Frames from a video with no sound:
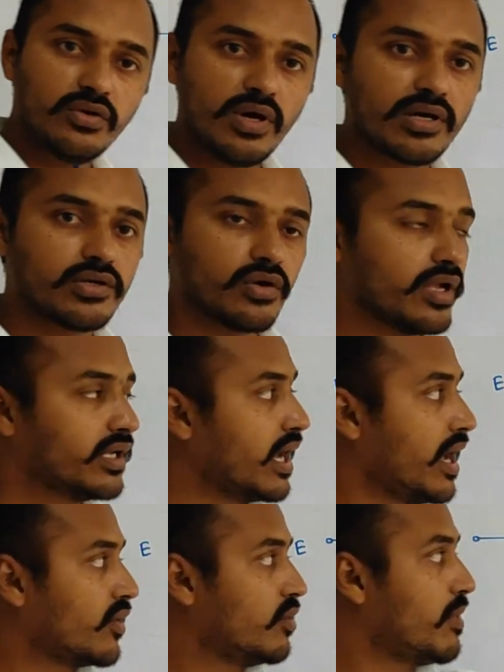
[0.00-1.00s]
you are
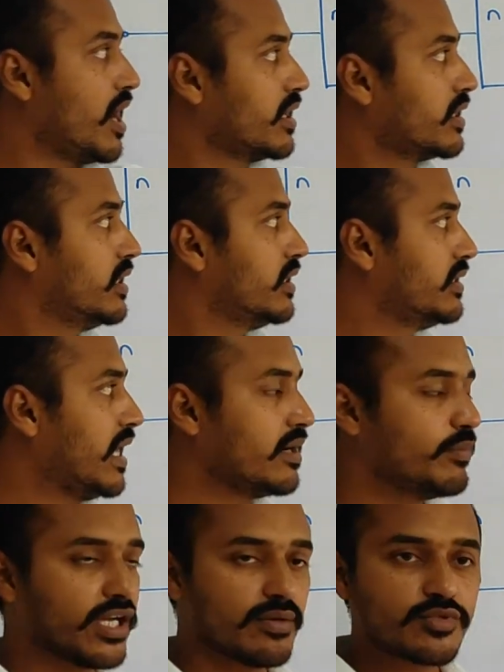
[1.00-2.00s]
drawing arrow mark, that
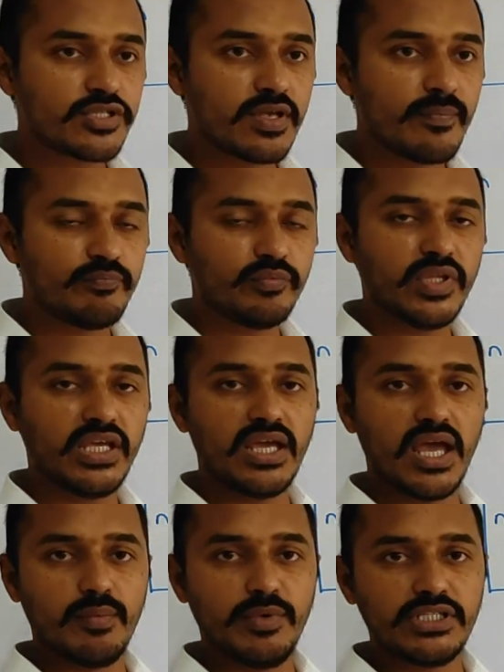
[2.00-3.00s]
becomes the
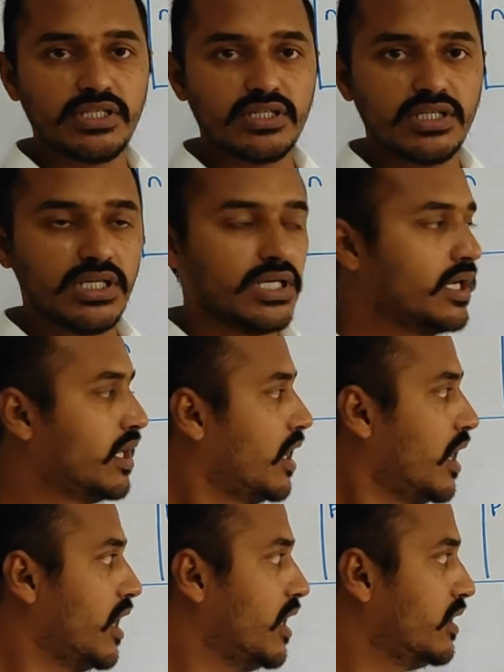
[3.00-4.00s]
emitter,
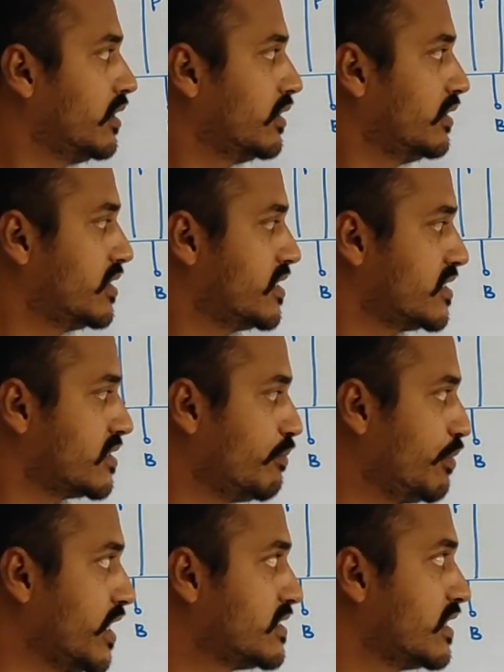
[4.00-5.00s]
and this
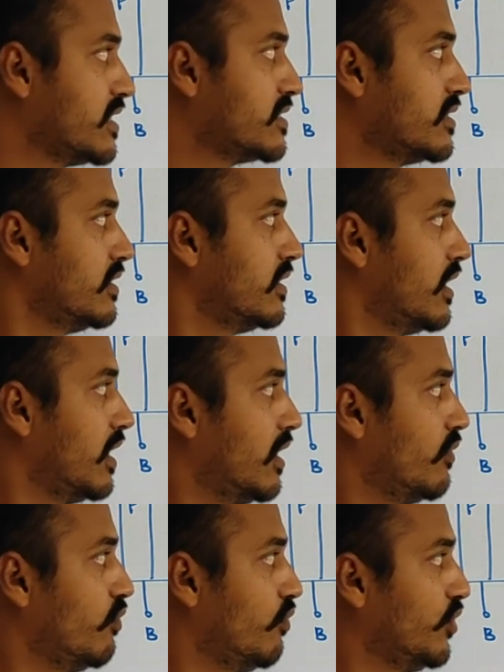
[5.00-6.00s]
is base reason.
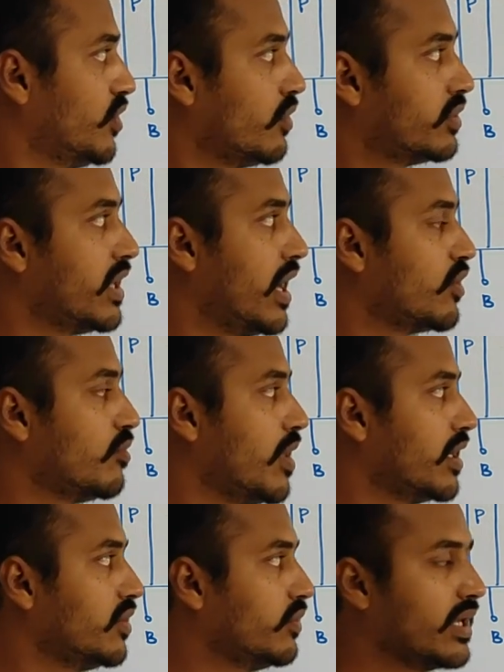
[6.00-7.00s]
Without the arrow
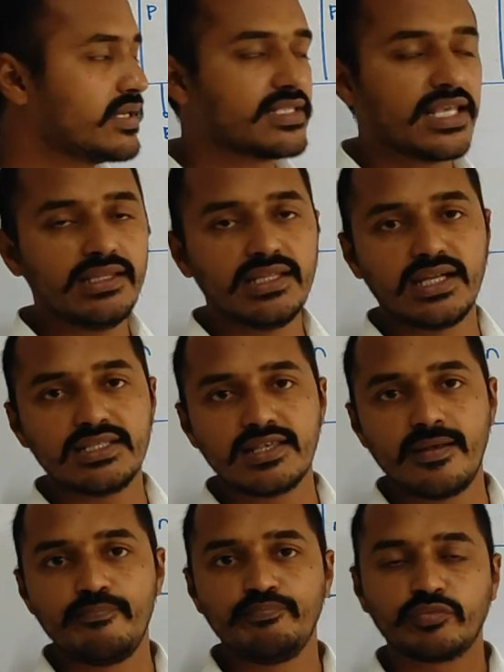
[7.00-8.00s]
mark, you can see that is
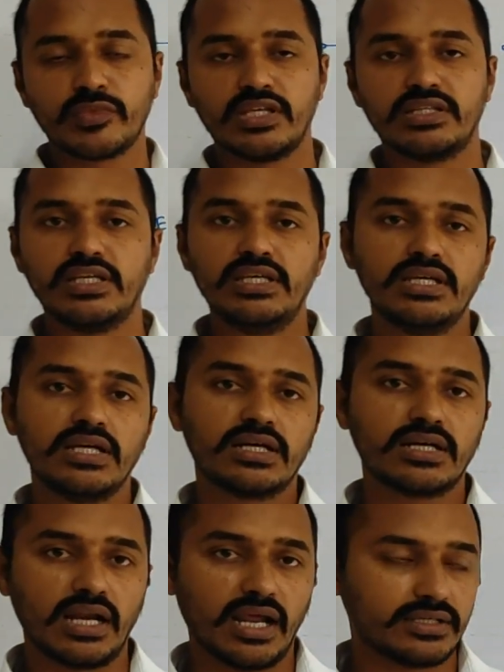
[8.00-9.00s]
the
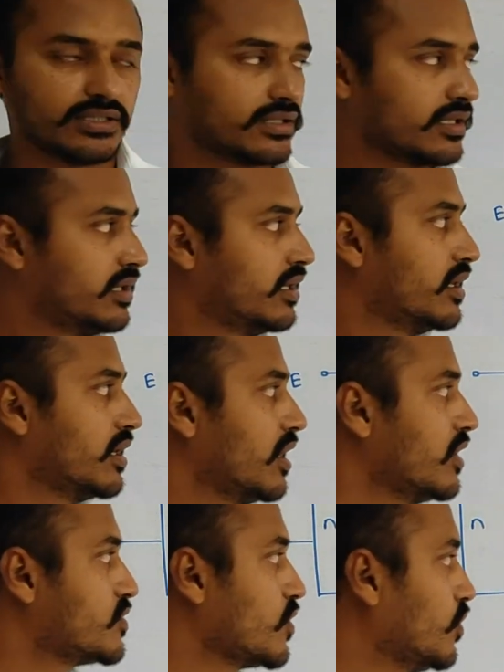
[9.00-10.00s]
collector.
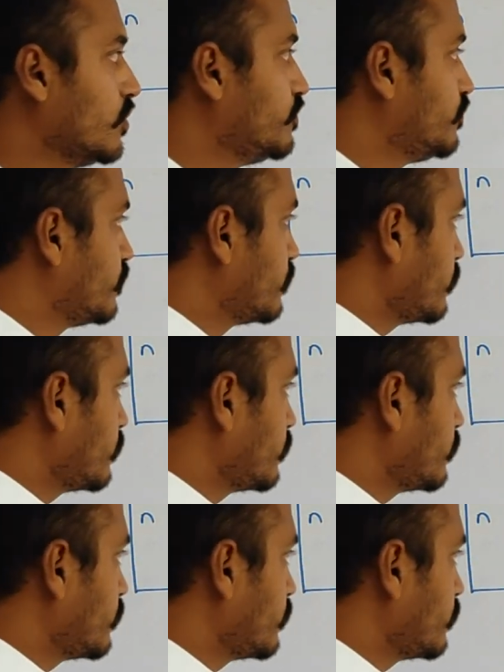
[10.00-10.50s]
So